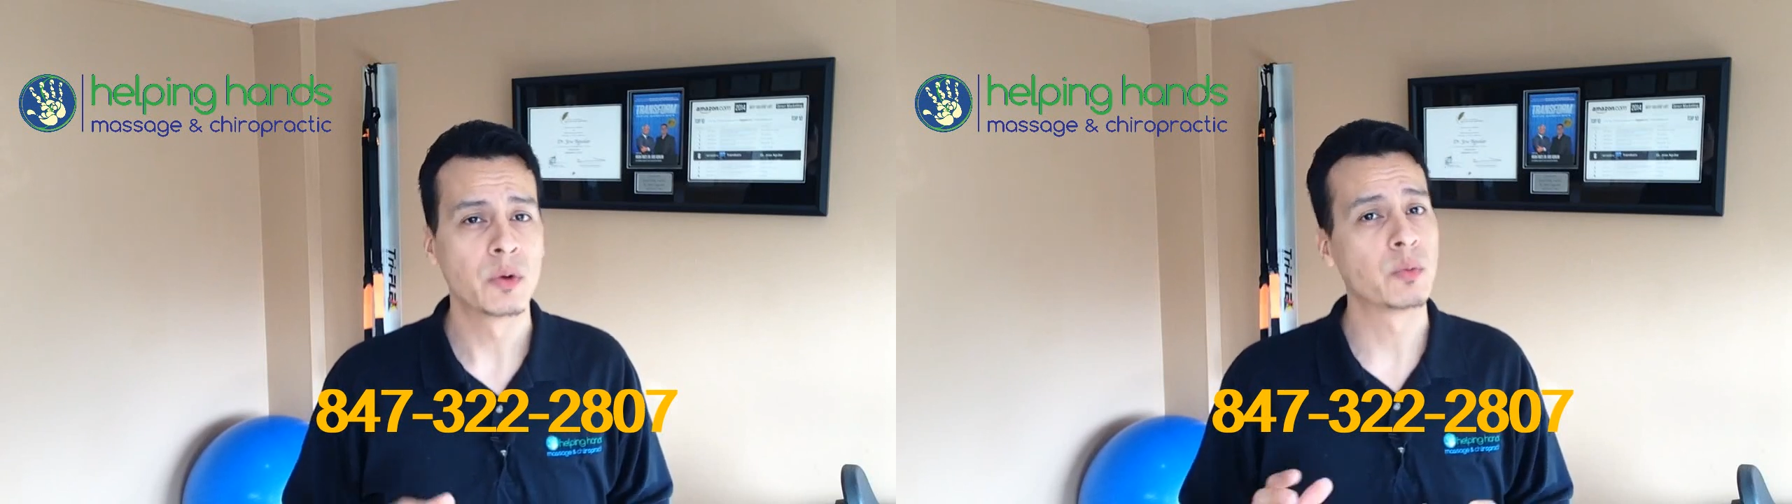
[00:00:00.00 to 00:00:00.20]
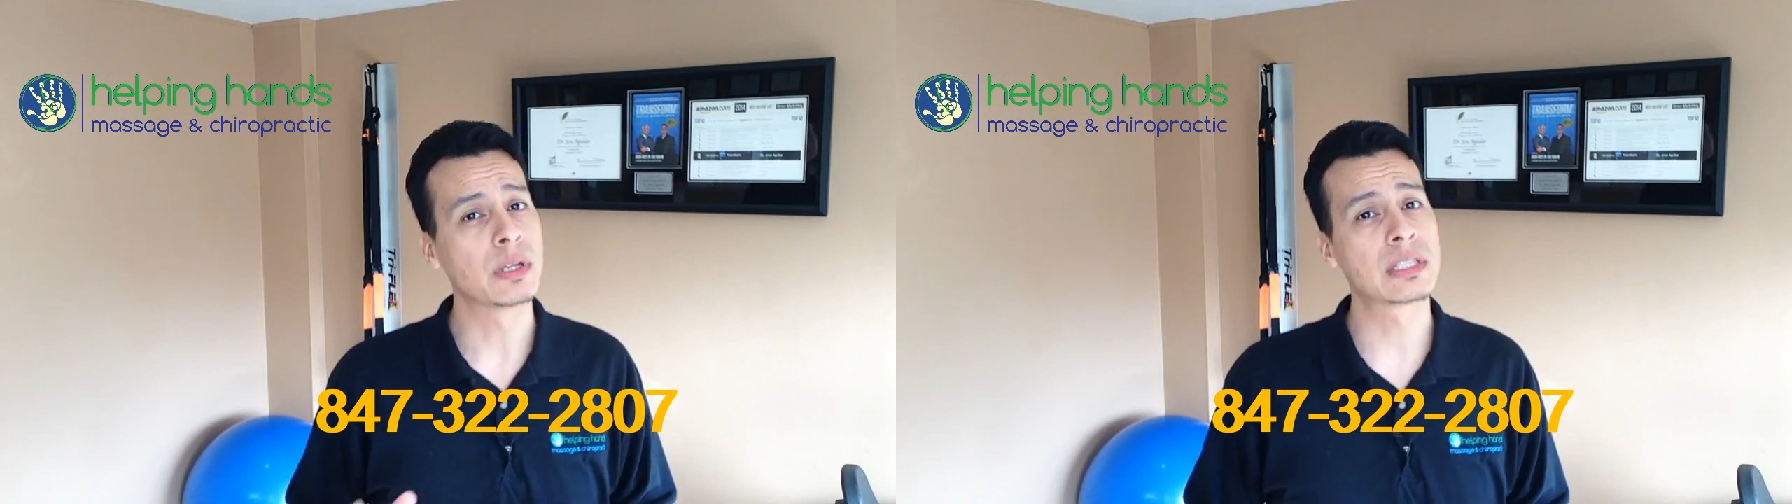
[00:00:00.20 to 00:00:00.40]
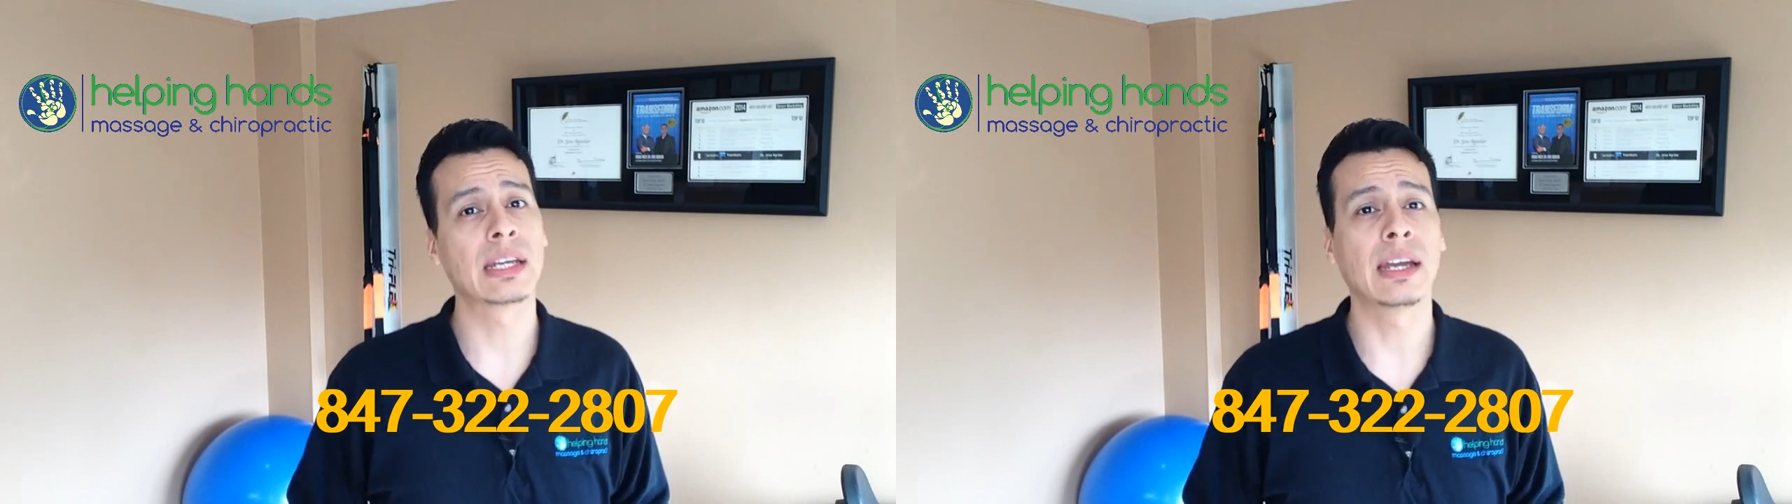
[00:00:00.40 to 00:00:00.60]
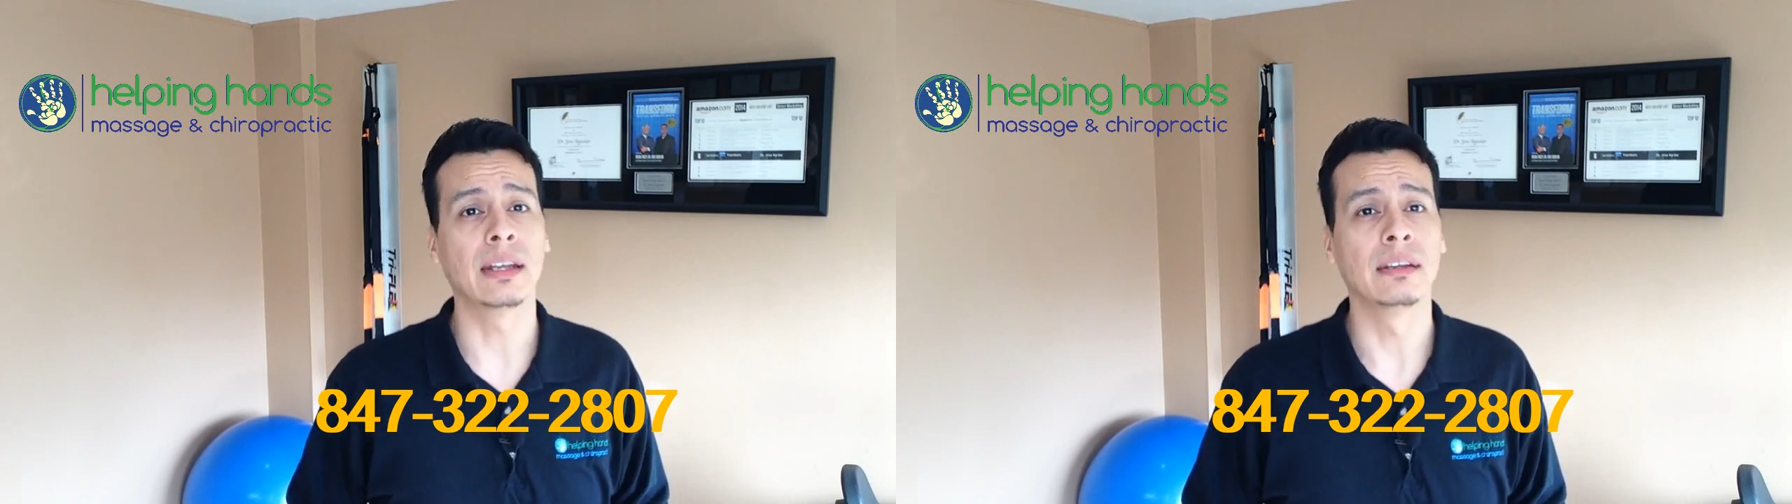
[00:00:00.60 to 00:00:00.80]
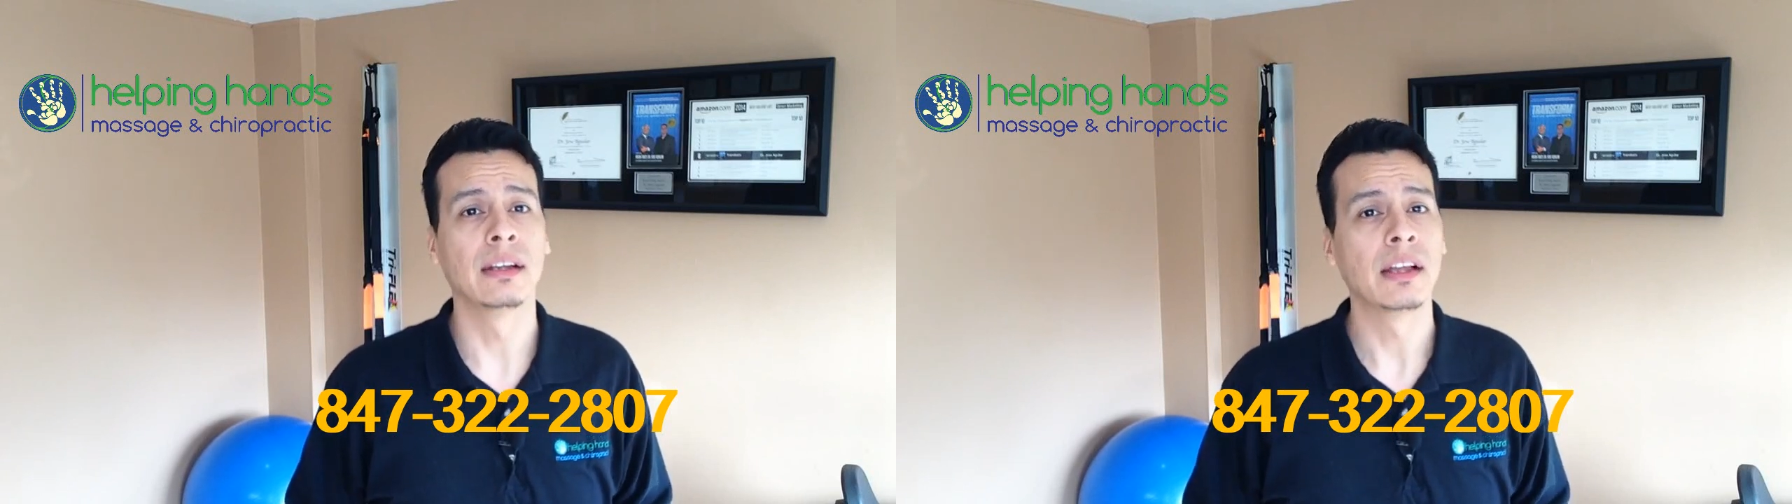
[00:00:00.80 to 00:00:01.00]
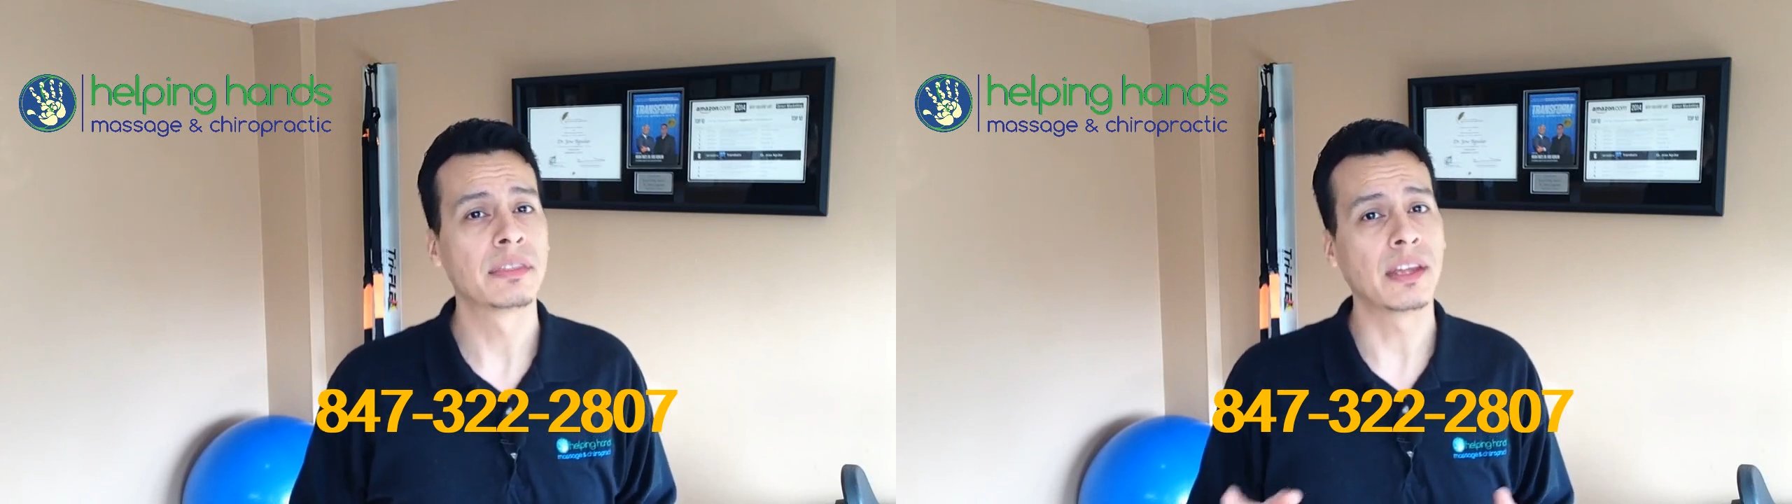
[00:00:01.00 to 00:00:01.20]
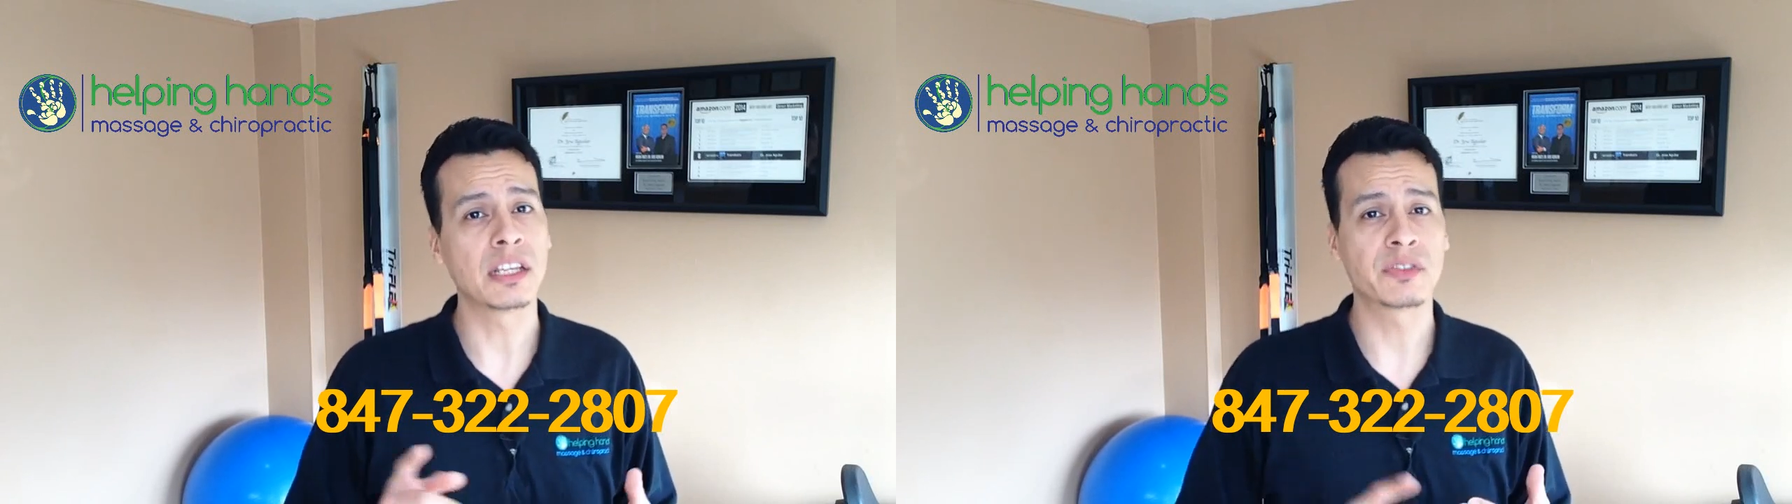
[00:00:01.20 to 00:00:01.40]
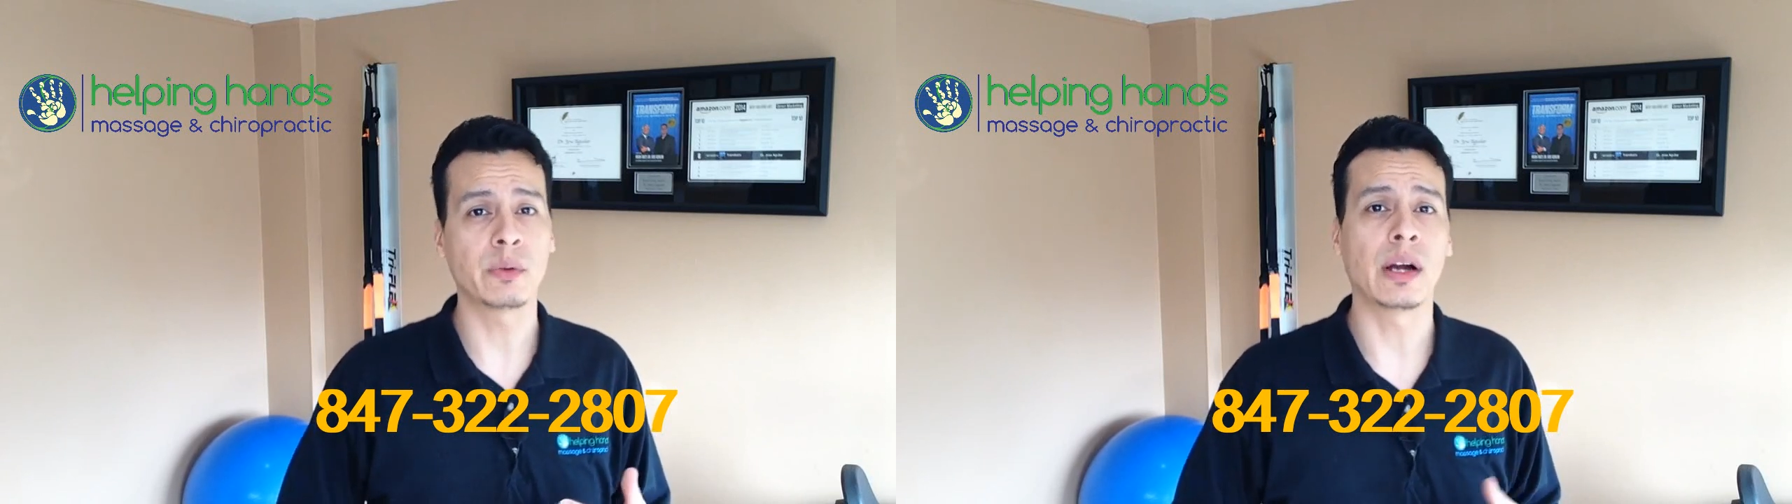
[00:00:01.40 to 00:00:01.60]
Once again,
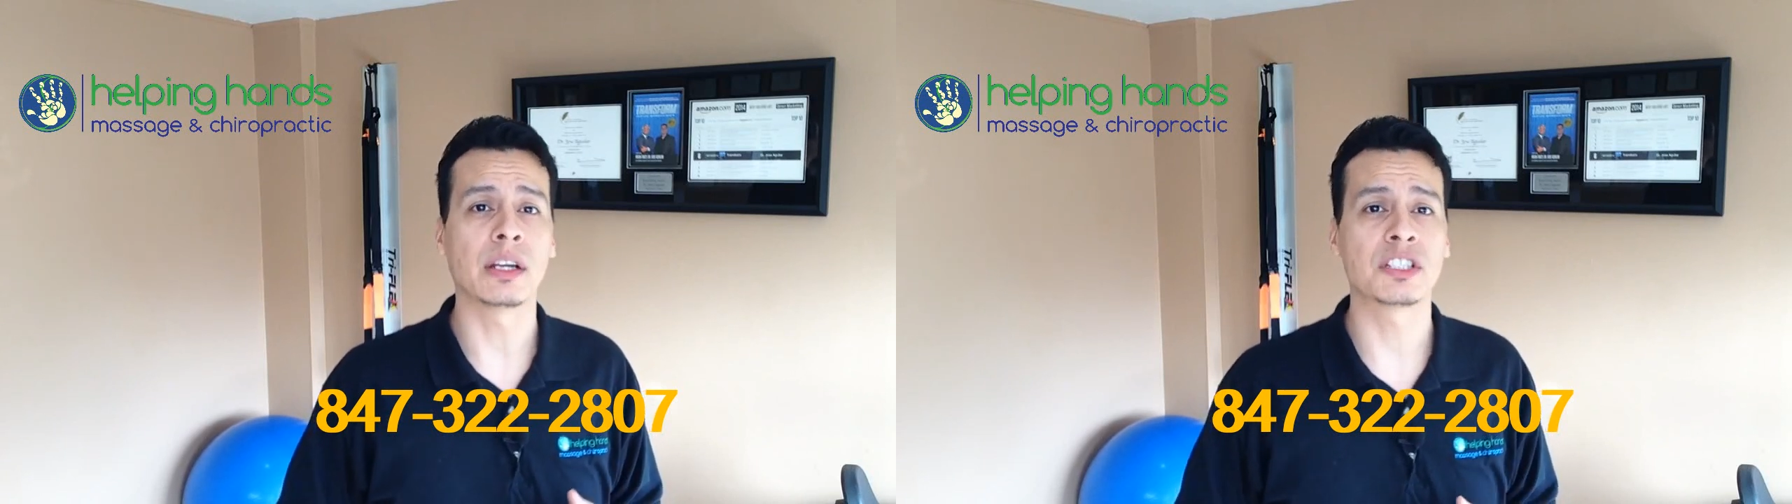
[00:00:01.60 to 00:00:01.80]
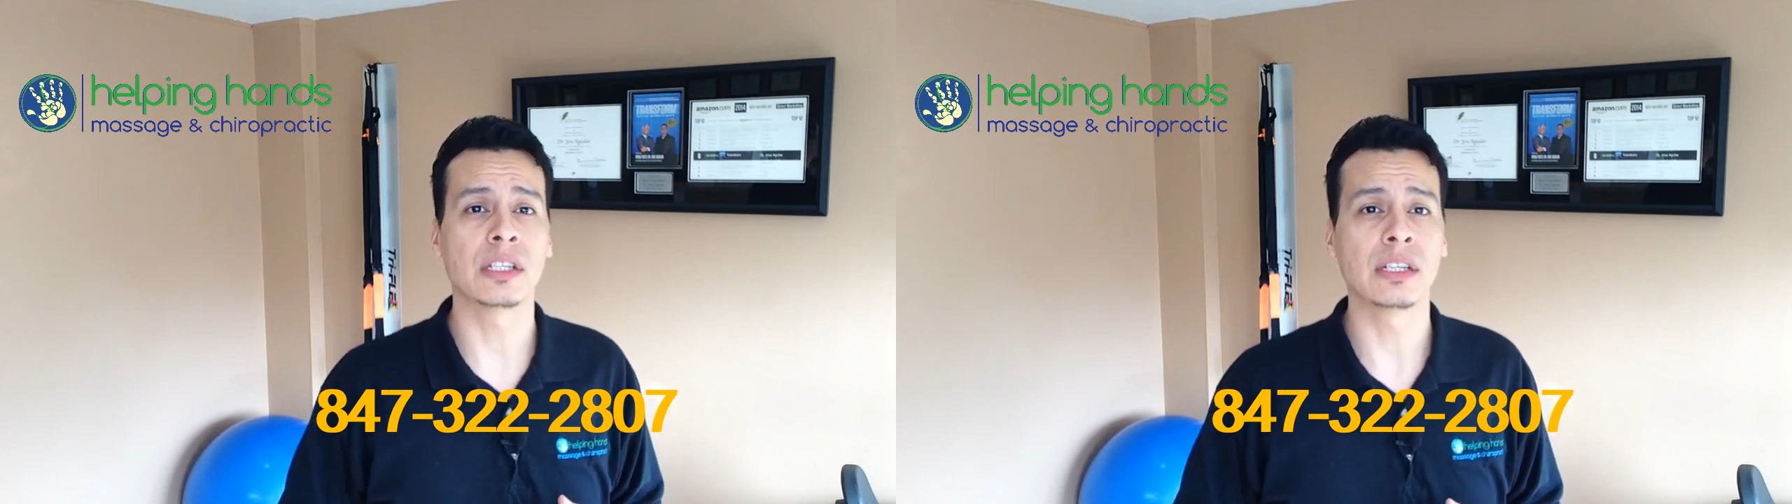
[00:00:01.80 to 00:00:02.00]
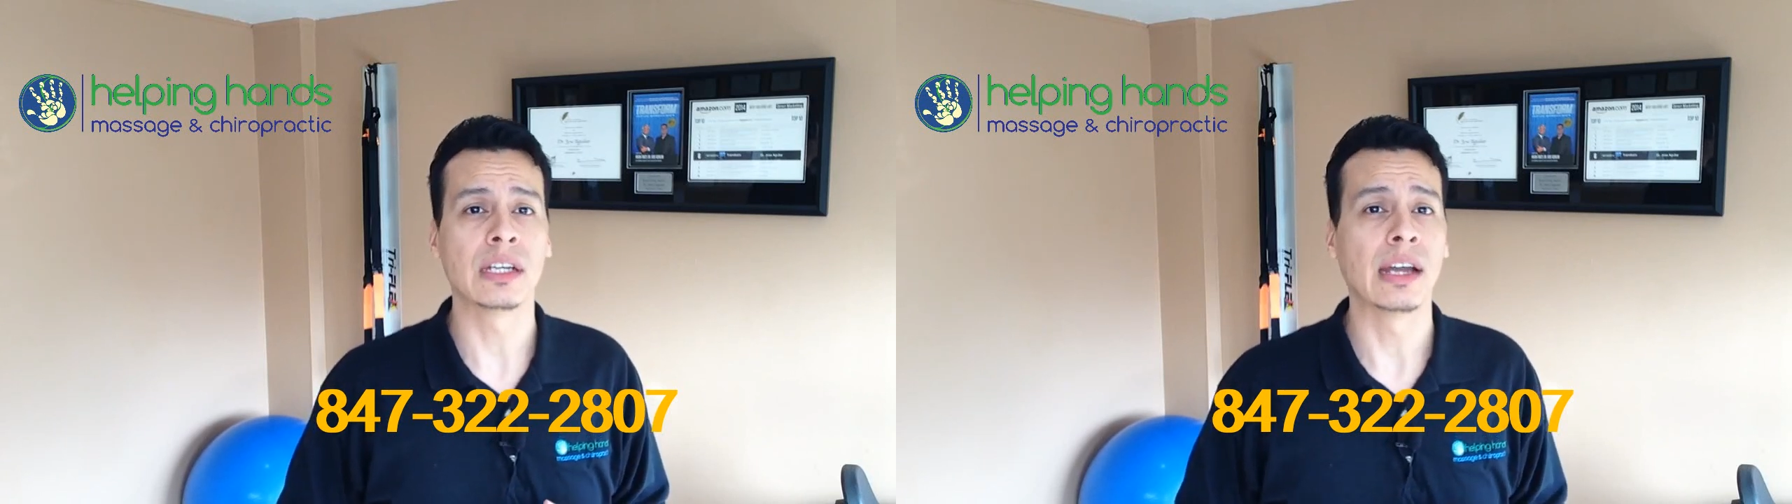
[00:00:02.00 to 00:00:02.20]
thanks for watching